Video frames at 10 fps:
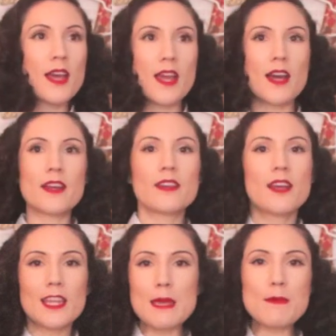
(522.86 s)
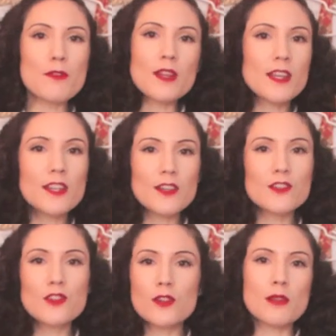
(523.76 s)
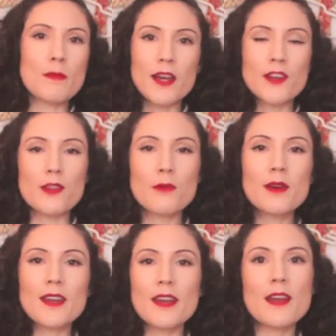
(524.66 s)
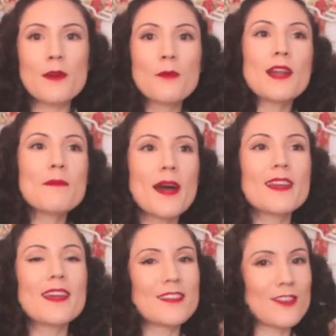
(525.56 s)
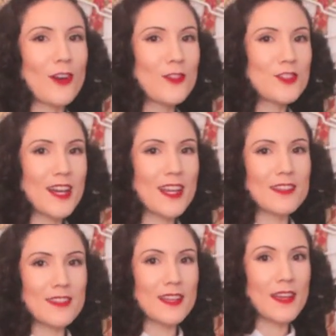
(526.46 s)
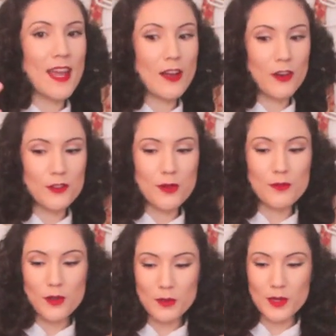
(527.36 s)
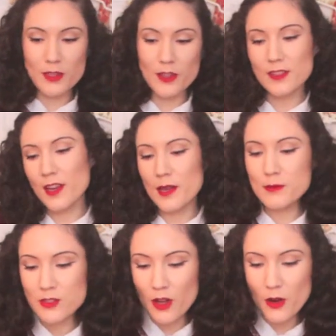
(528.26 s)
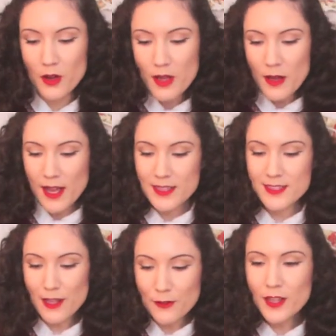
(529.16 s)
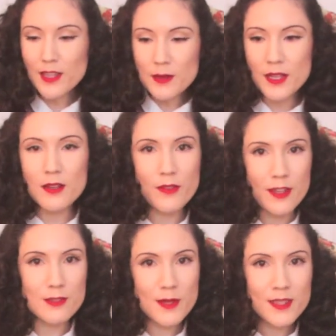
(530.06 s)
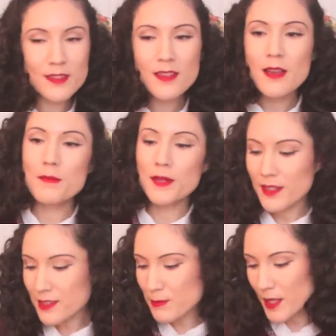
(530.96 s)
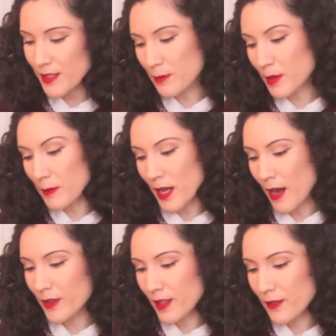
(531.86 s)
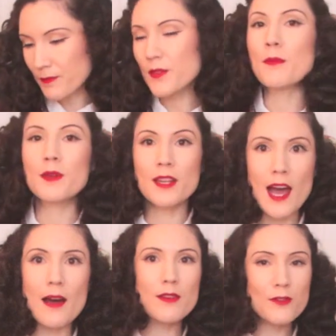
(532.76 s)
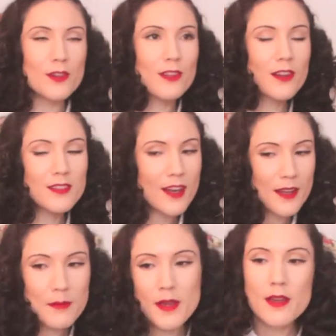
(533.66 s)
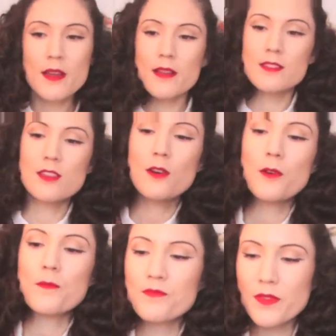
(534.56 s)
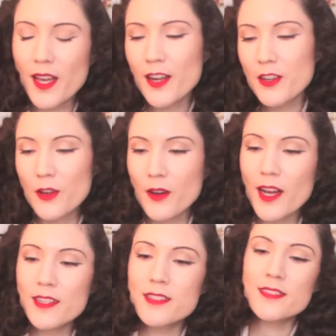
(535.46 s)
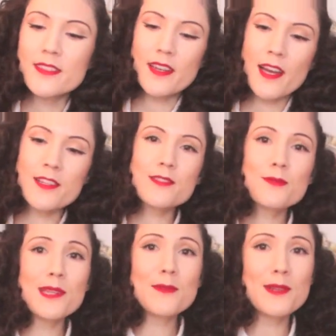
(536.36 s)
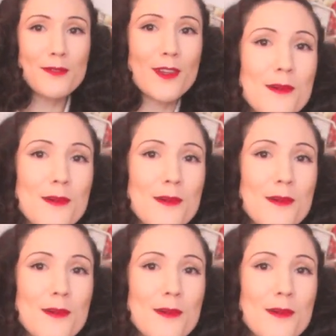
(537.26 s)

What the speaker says: and keep it for like a year or two and then buy another one. Like when I buy like technology, I like to hang on to it for a really long time. So it's definitely an investment piece because I'm gonna have it for a long time. So I don't know, I just really want to